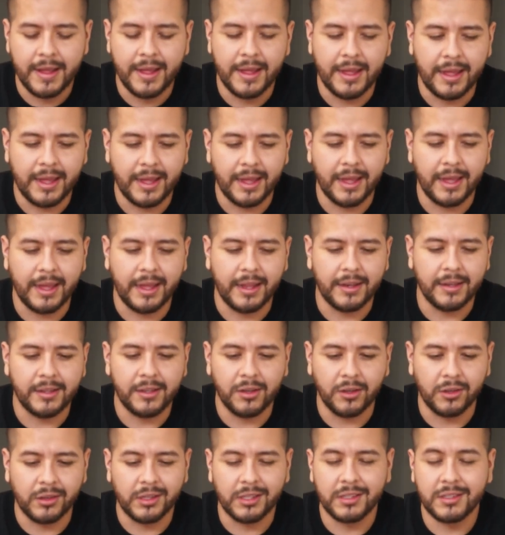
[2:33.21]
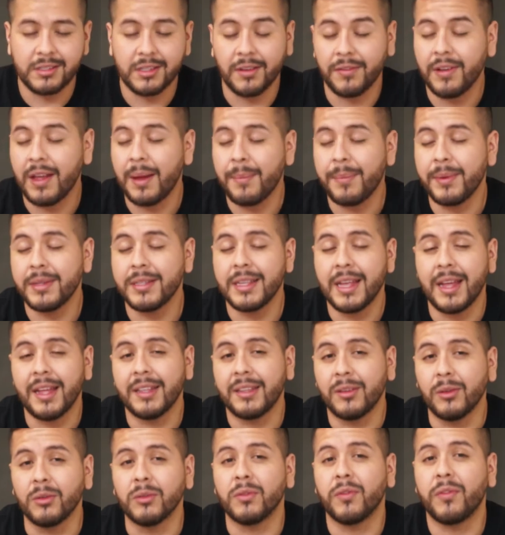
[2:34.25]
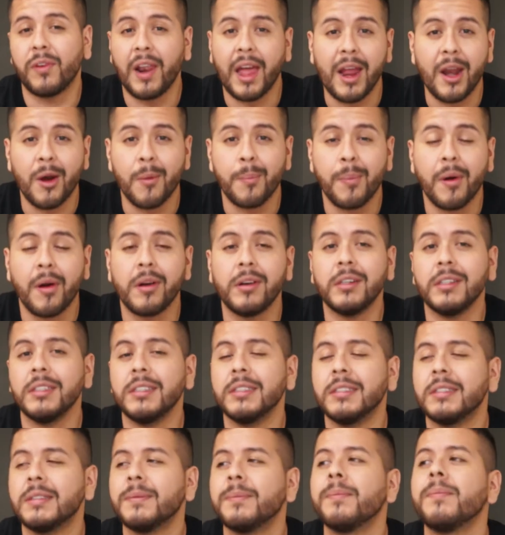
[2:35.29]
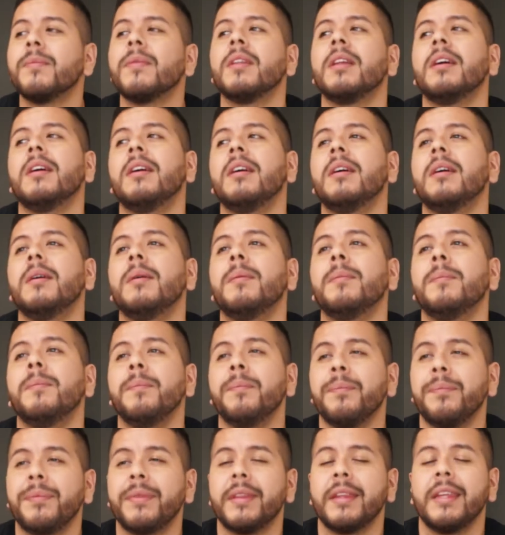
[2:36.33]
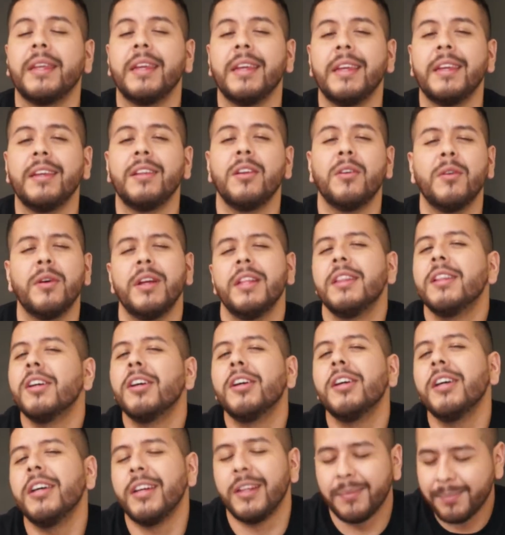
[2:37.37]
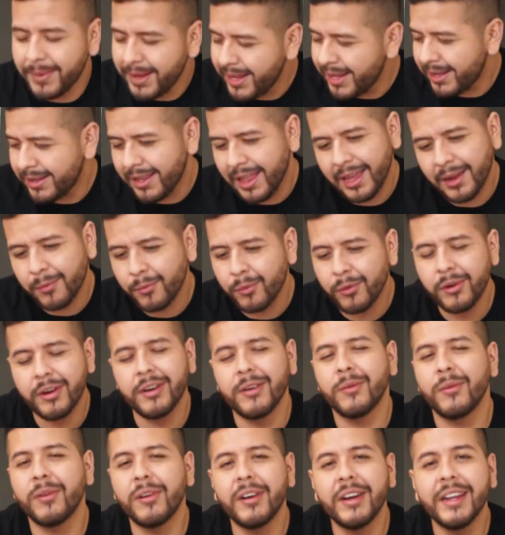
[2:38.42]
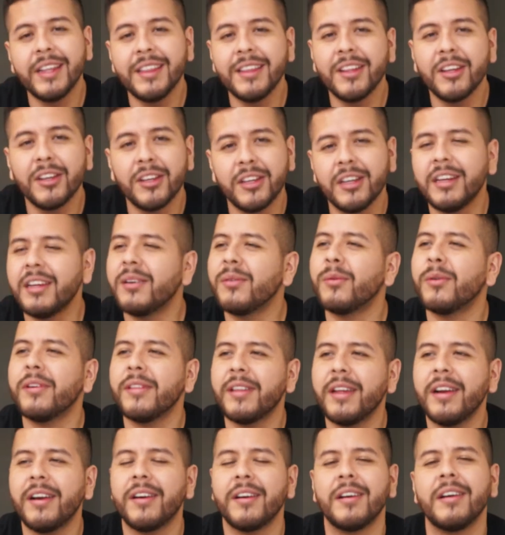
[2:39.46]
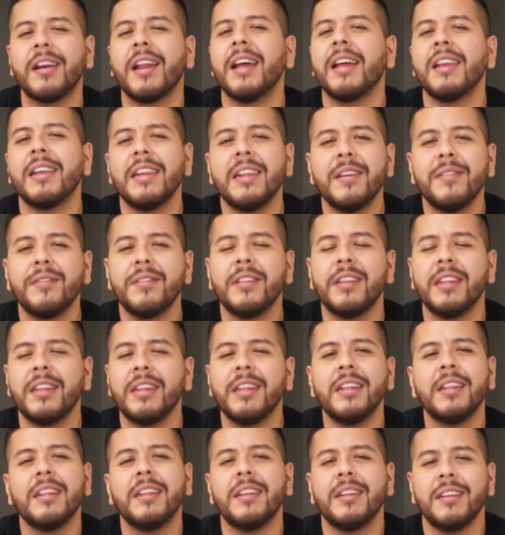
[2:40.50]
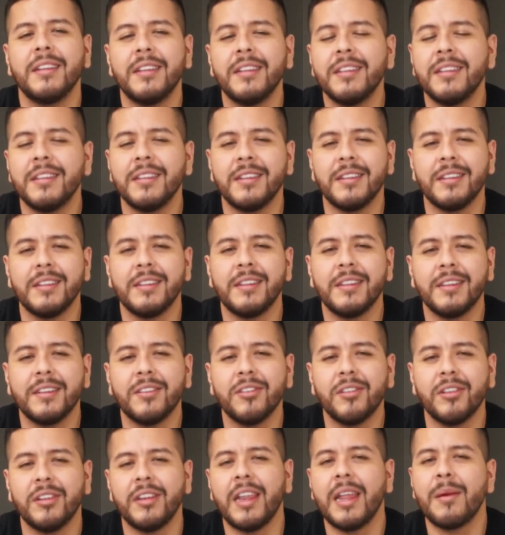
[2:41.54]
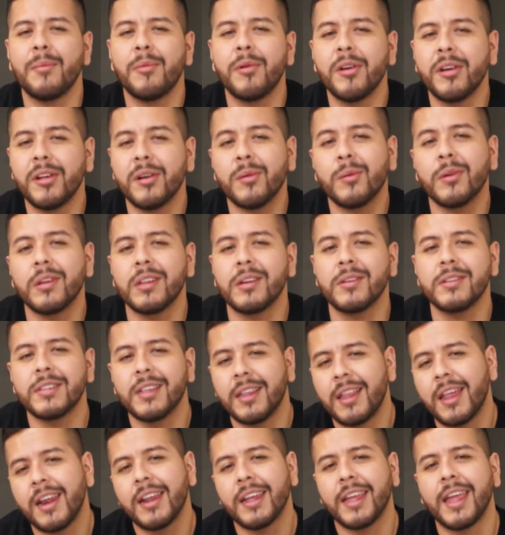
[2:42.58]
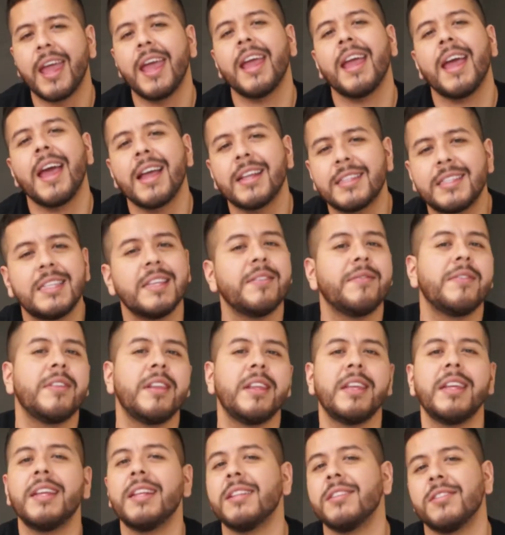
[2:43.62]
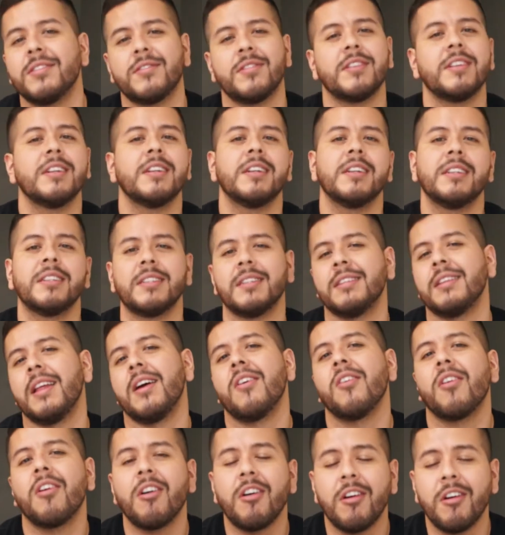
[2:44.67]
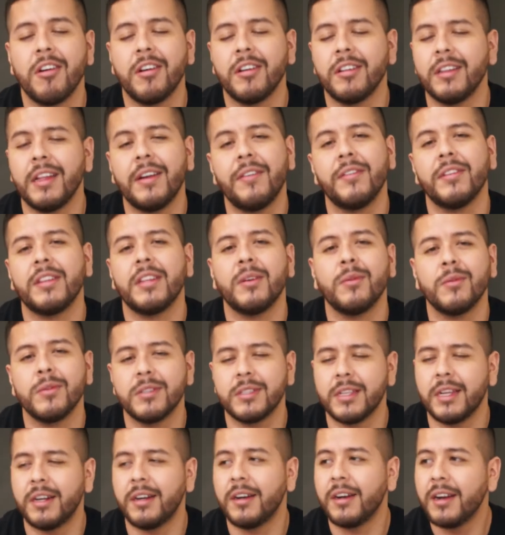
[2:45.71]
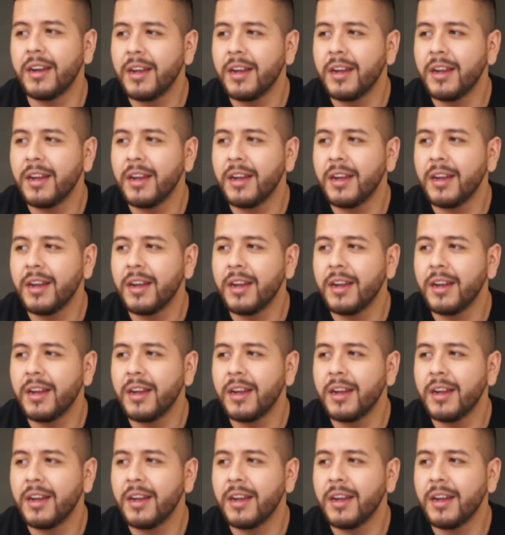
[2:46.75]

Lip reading: And this stuff happens at those flyer parties. In the hood, man. Like we're in the hood, we're there. And I lived in the neighborhood where there's a lot of gang activity and drugs and alcohol and everything was there.